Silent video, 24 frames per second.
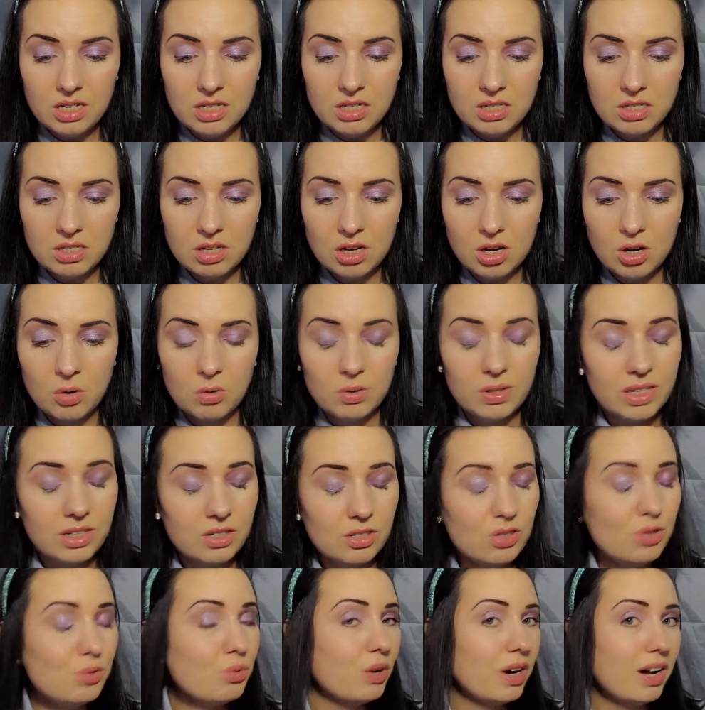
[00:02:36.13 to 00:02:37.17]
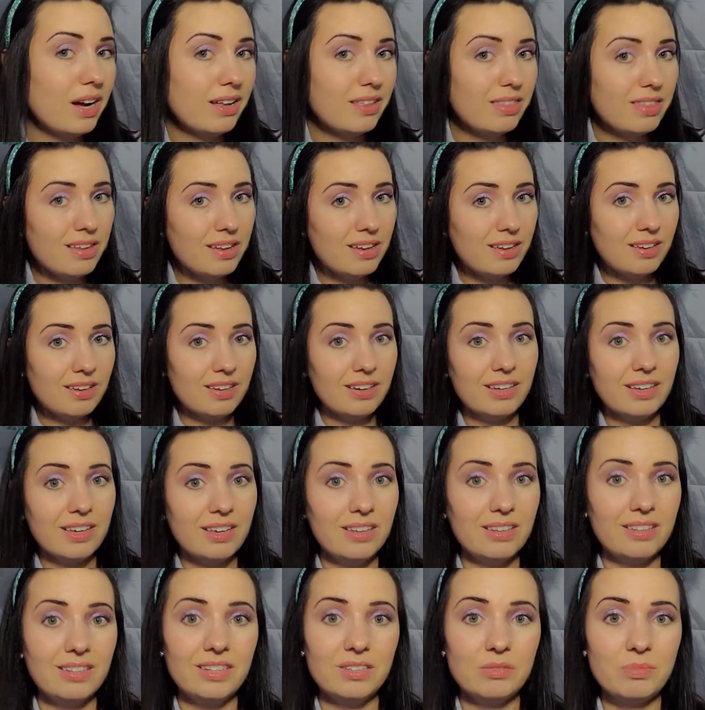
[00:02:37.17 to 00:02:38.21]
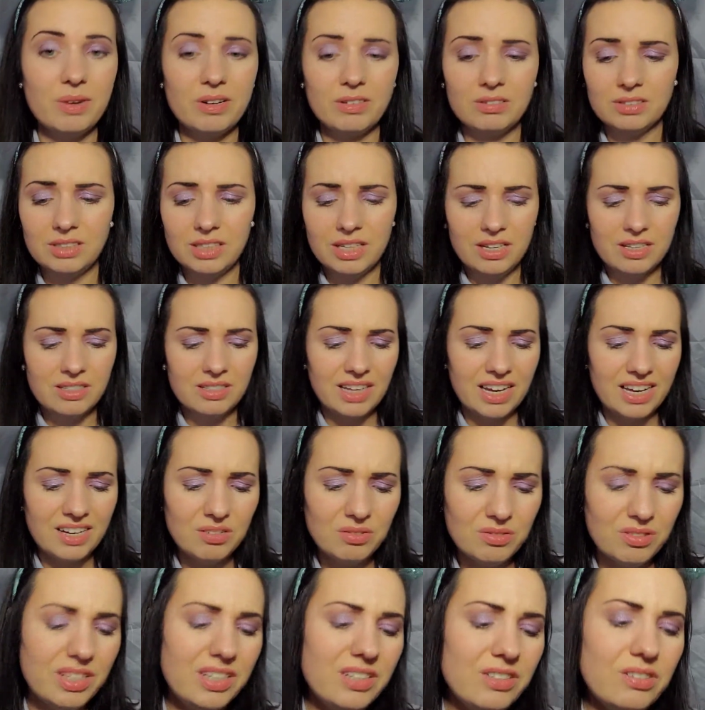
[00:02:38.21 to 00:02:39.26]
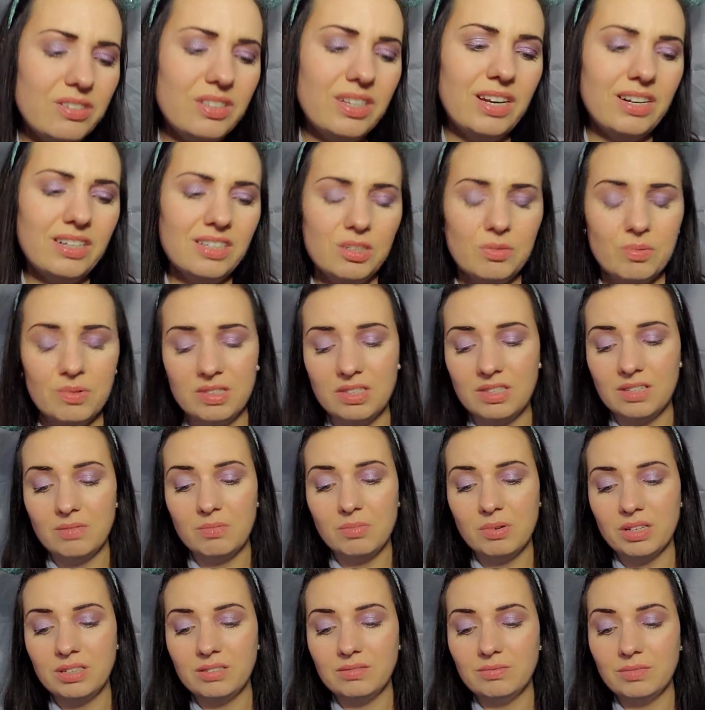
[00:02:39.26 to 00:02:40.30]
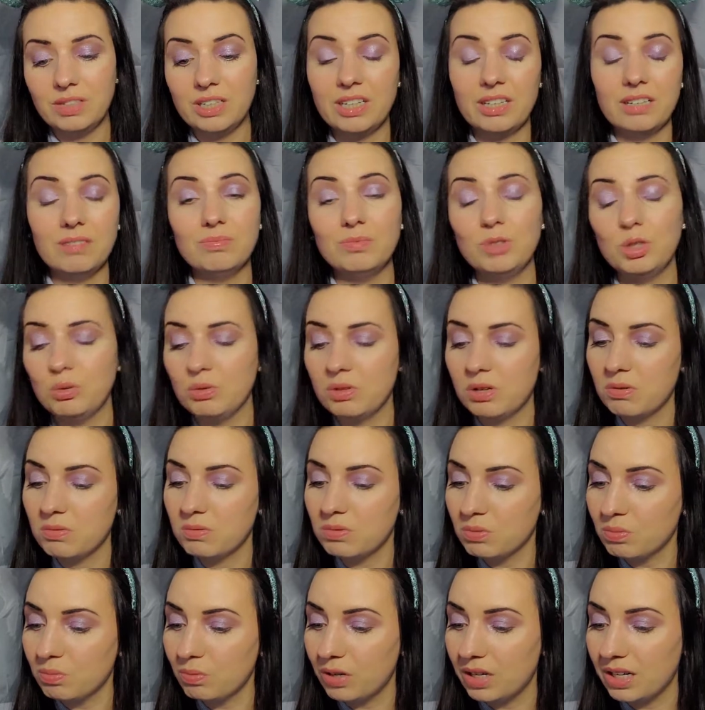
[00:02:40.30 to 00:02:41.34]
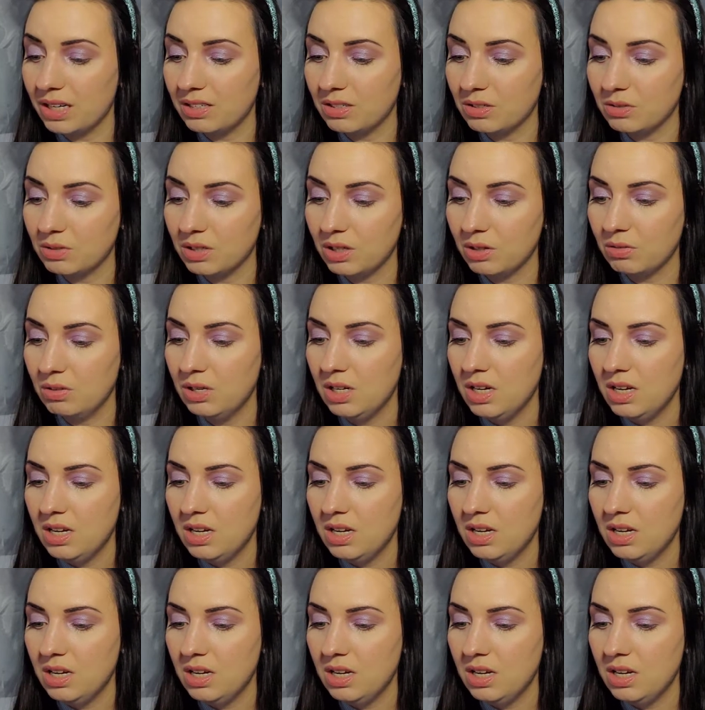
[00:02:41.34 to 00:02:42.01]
So that's just what I think. Again, these metal tins, I don't think they're that expensive, but again, who knows what I don't know.